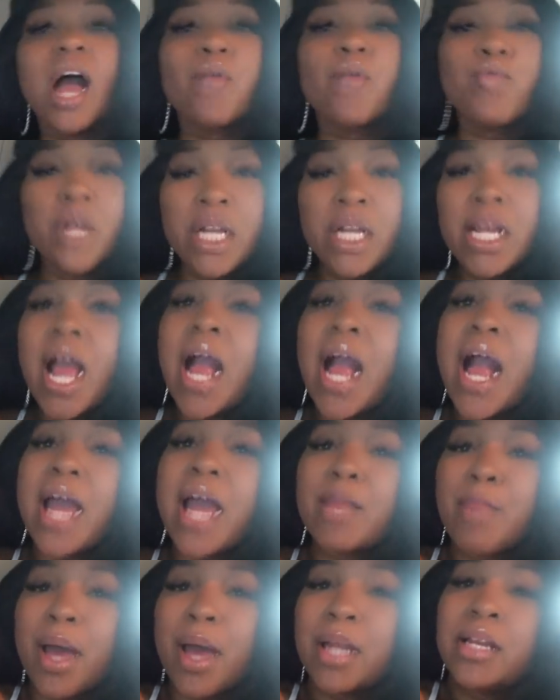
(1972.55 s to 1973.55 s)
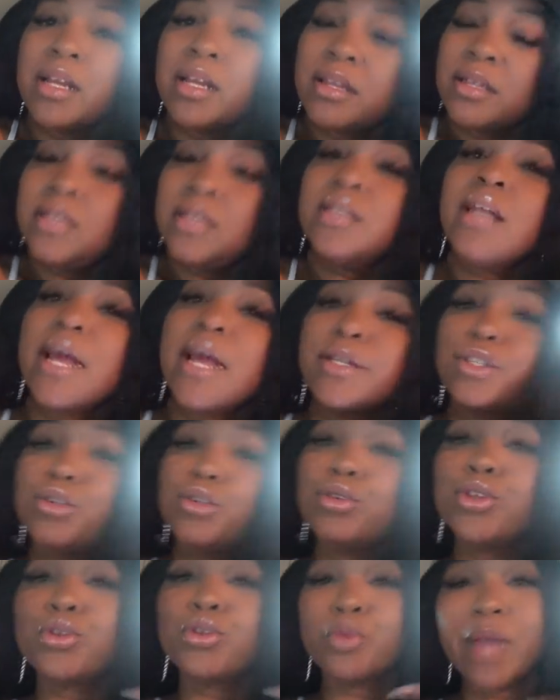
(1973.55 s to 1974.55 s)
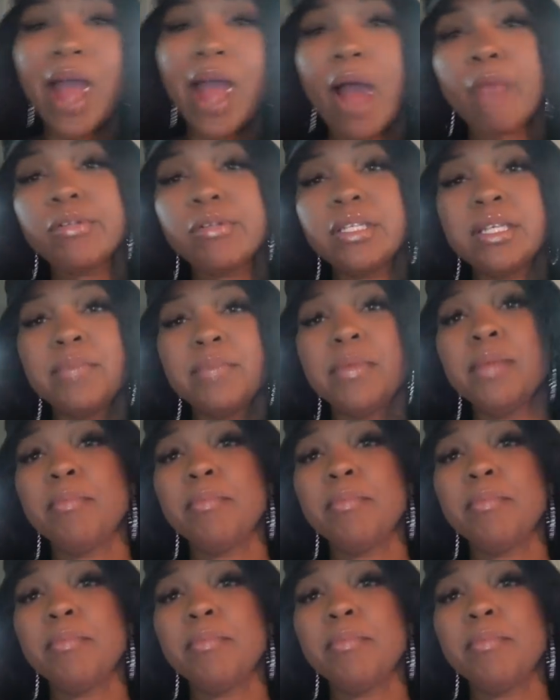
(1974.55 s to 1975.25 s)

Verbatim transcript: Really, I got about another good like two to three hours in me,